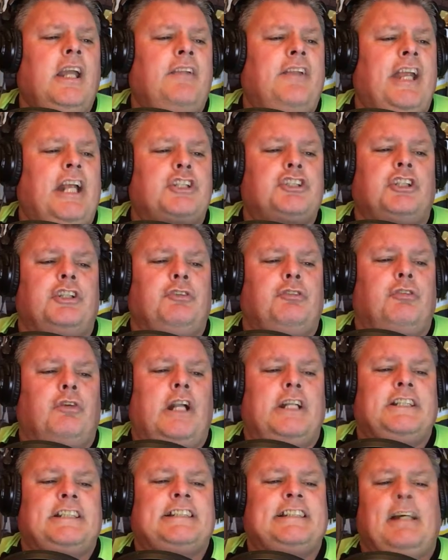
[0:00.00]
They actually
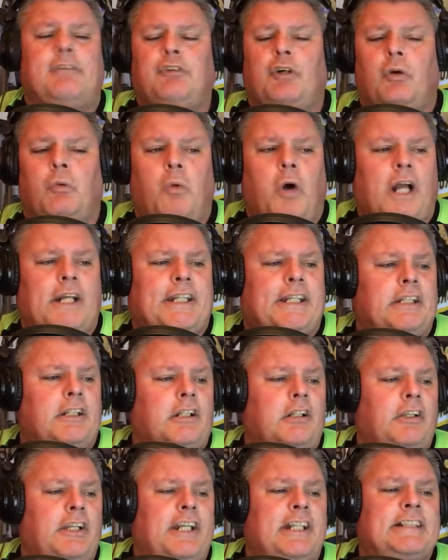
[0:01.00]
run several walk-in
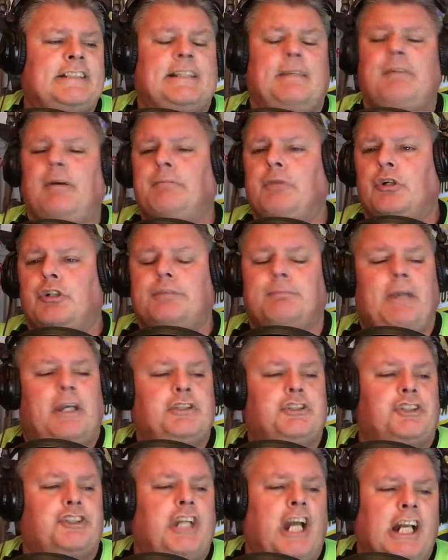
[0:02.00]
clinics, some at most
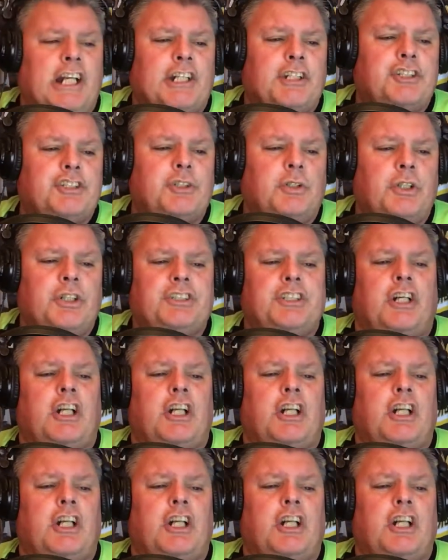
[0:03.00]
major Target stores.